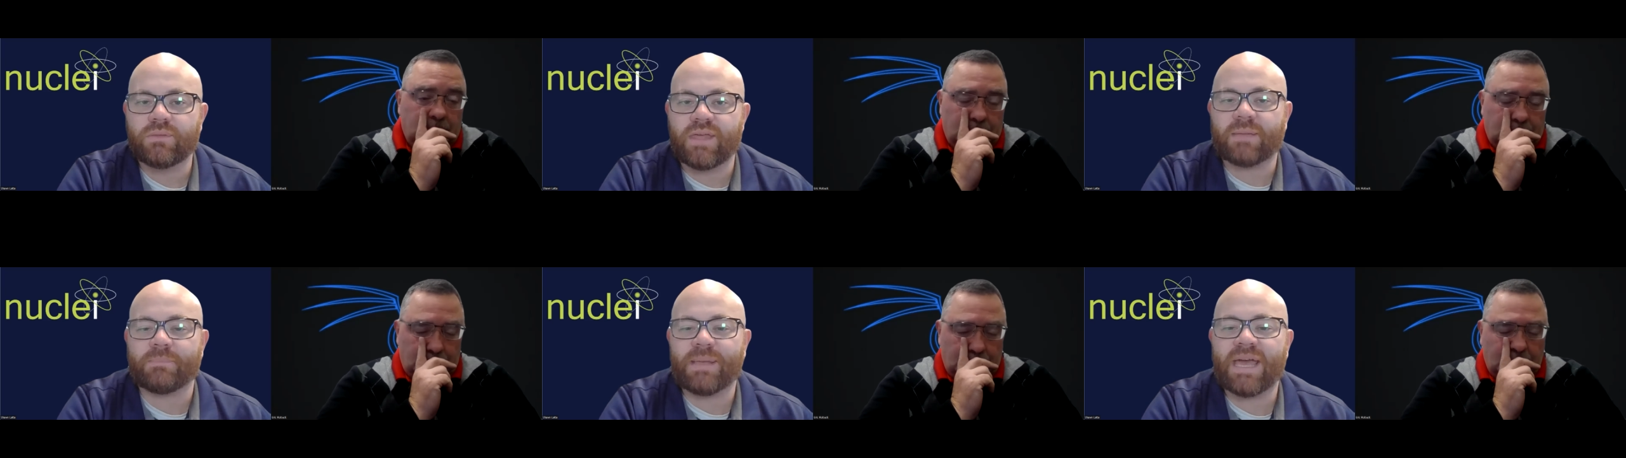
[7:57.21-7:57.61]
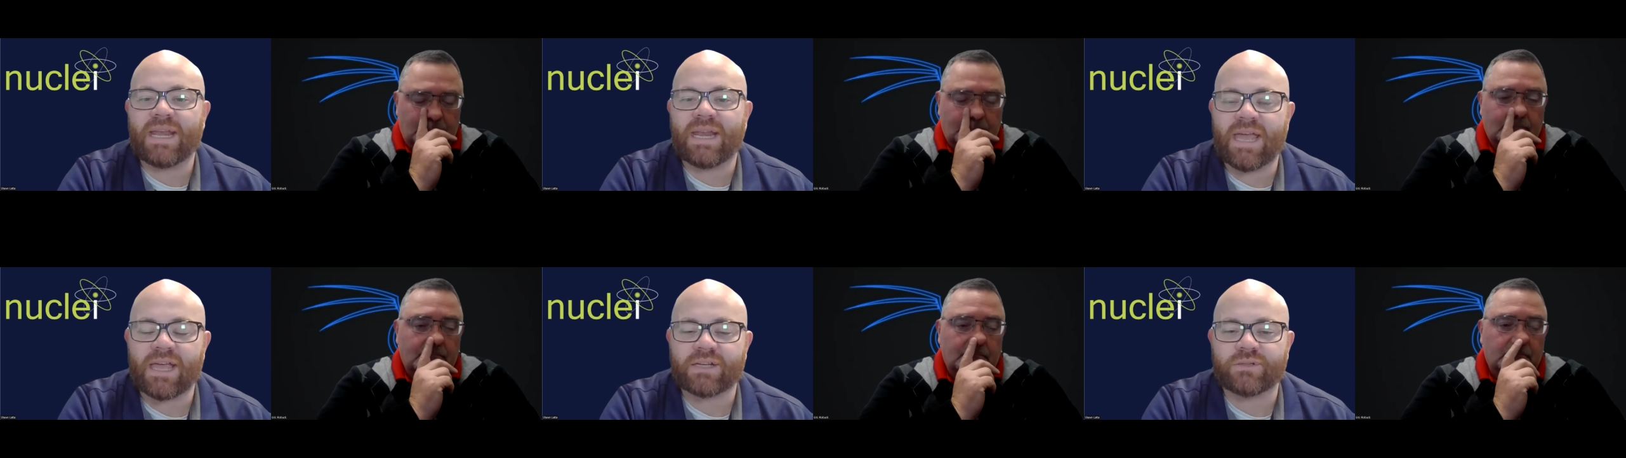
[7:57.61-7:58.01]
Speaker 1: that
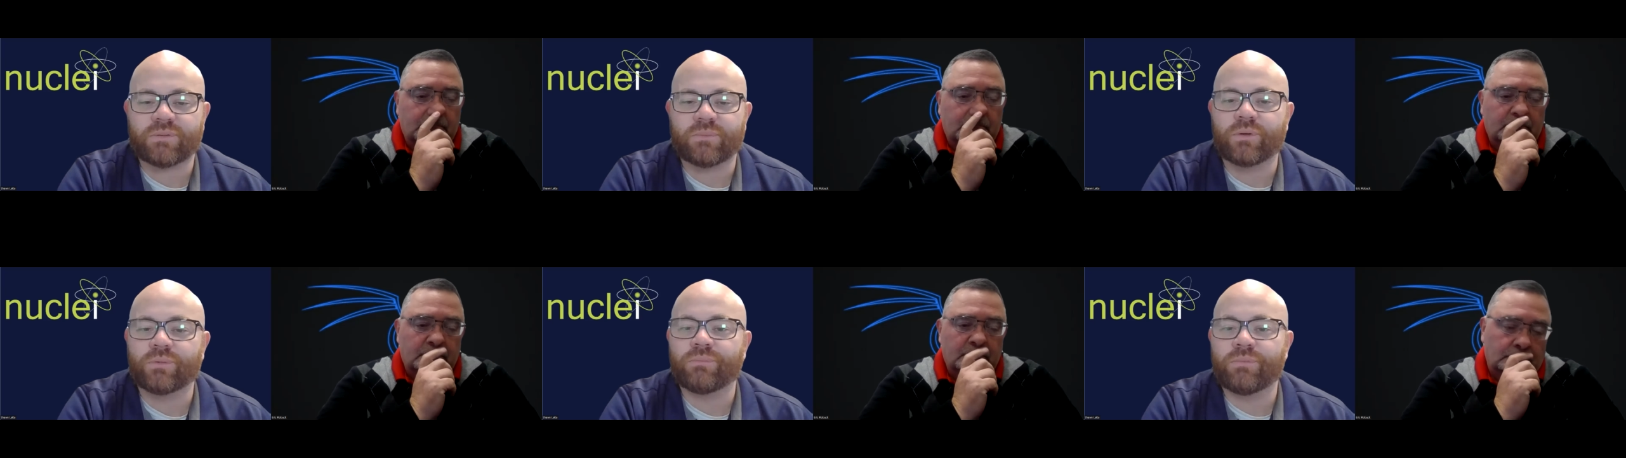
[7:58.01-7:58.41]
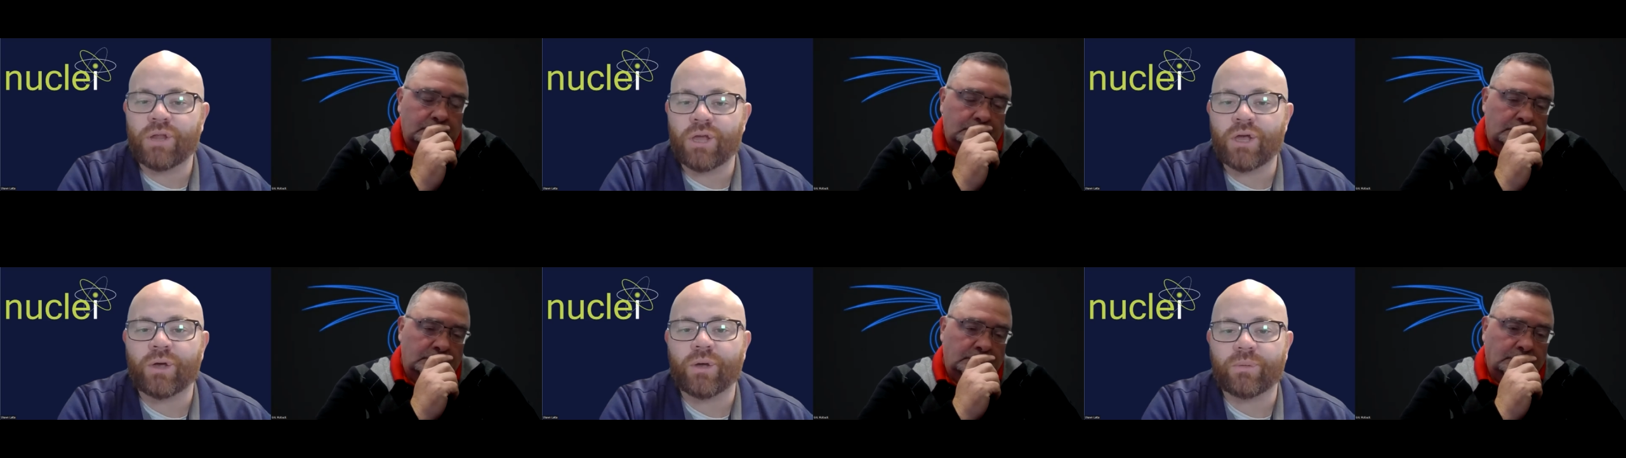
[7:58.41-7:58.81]
bad actor won't
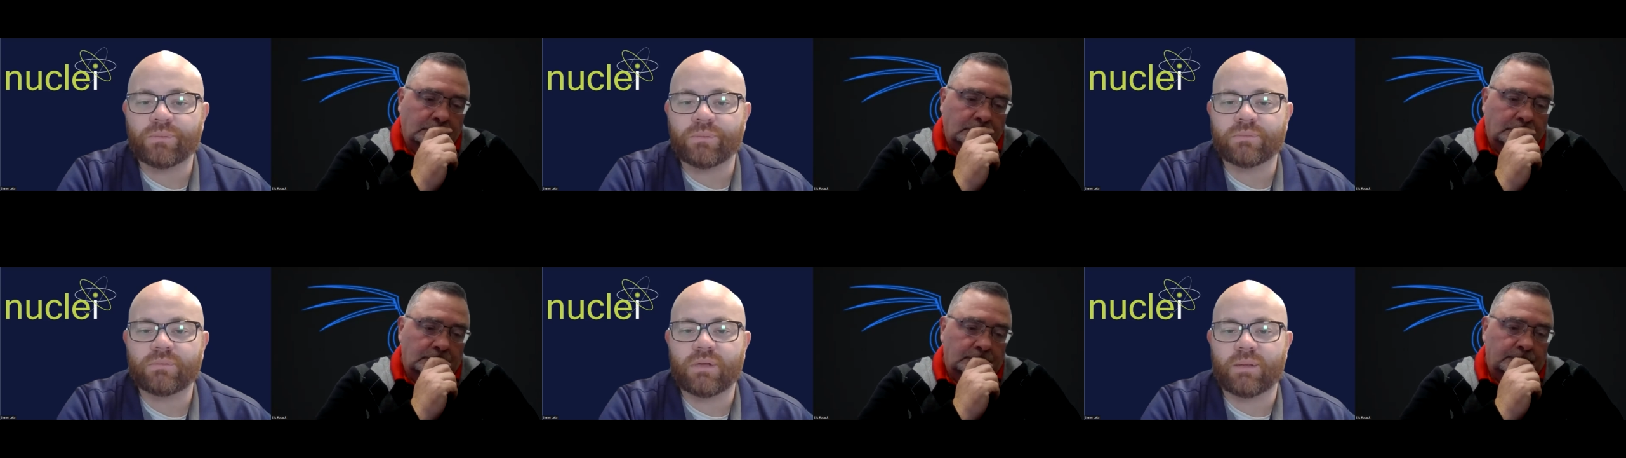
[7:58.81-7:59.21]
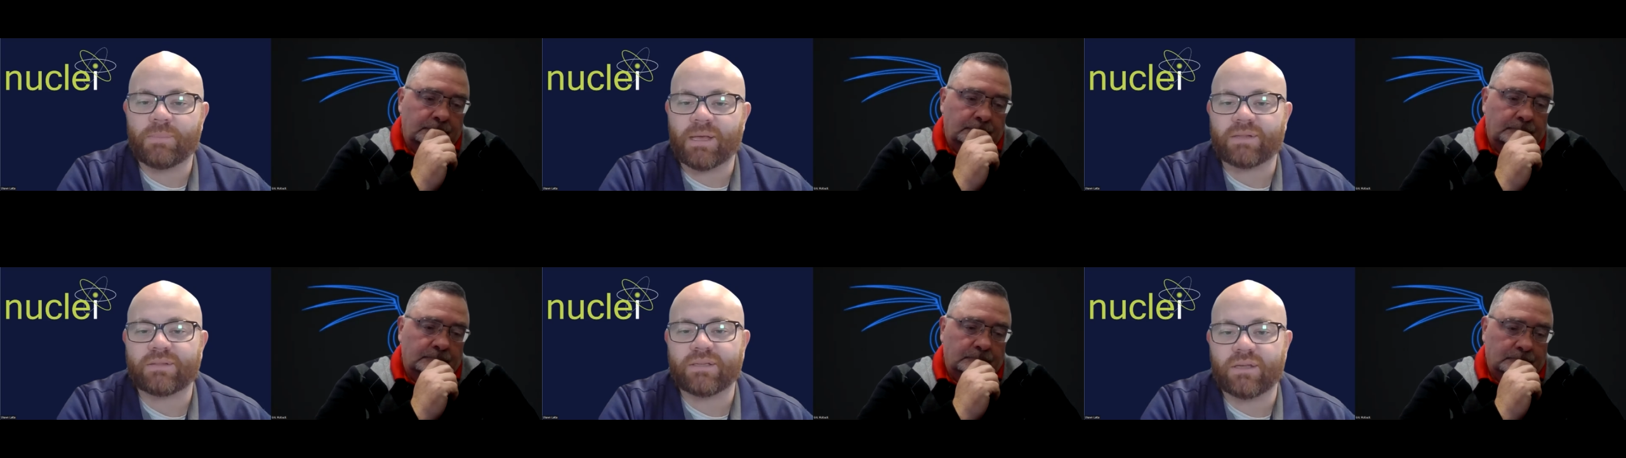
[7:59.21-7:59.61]
know
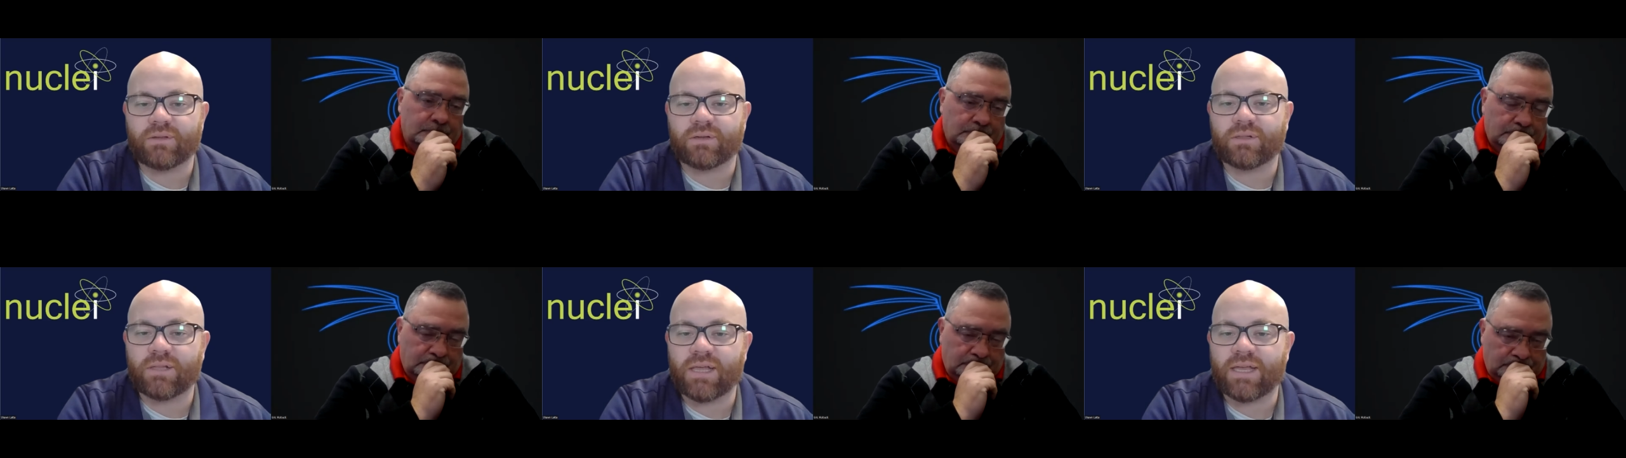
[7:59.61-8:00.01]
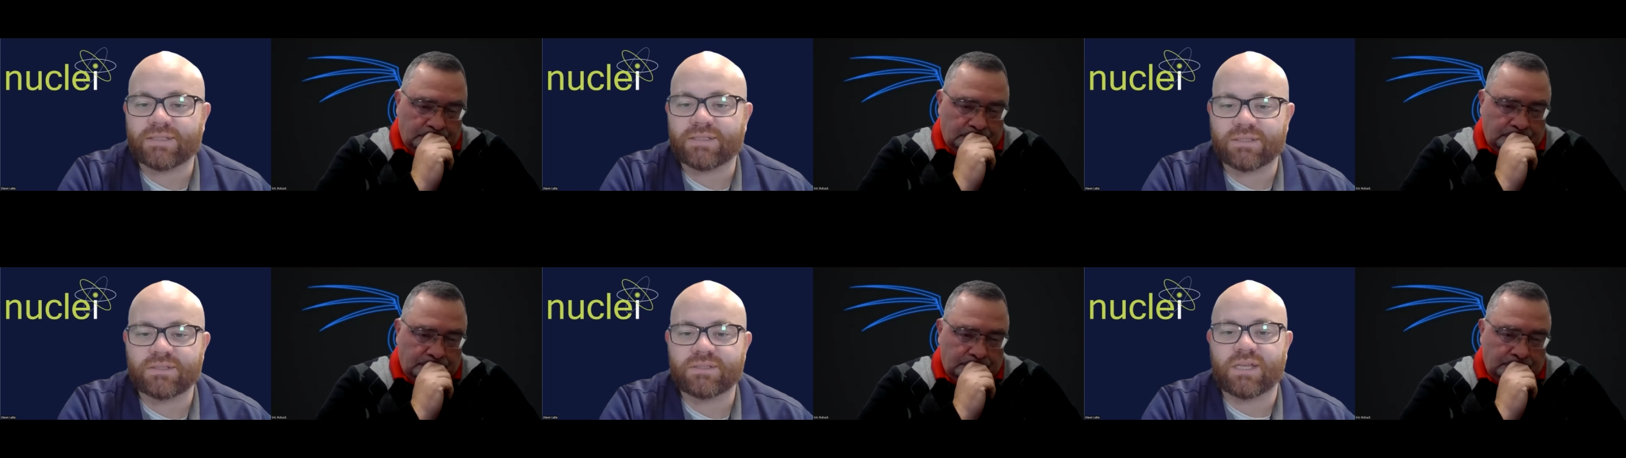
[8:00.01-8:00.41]
about the other
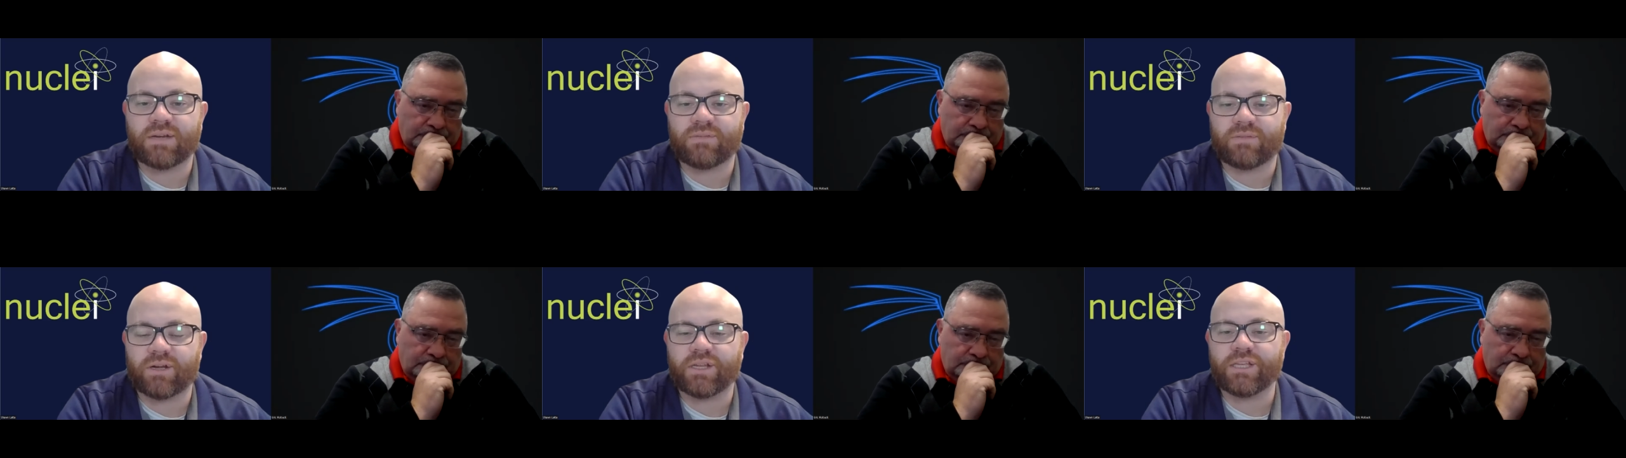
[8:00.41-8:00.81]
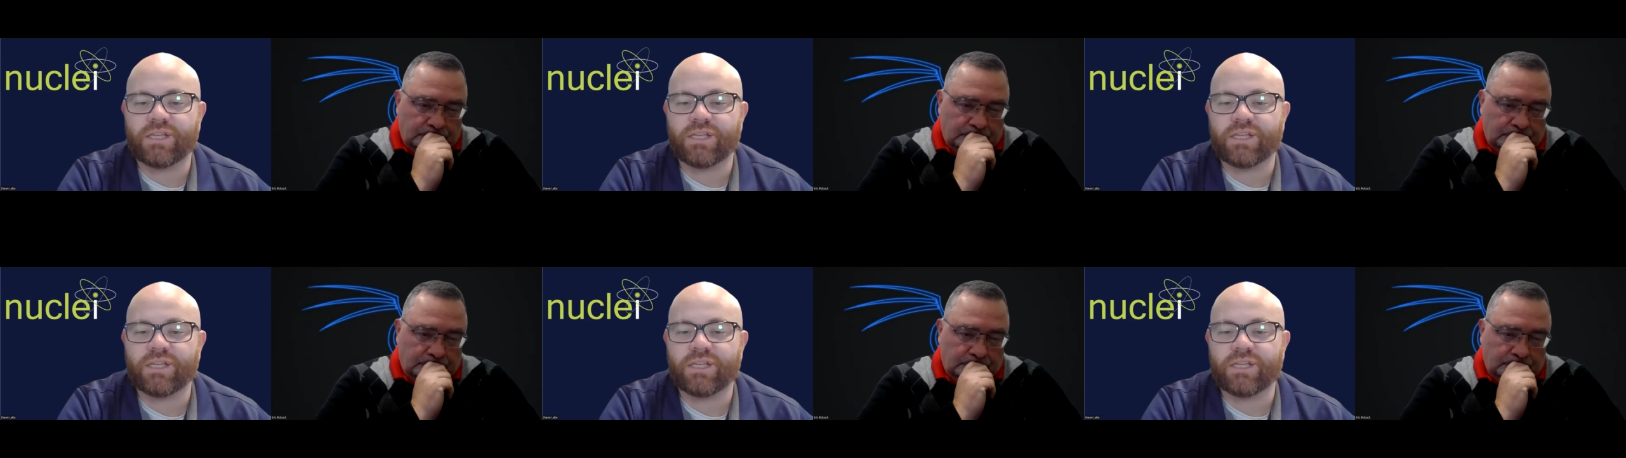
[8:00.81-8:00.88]
clients inside of our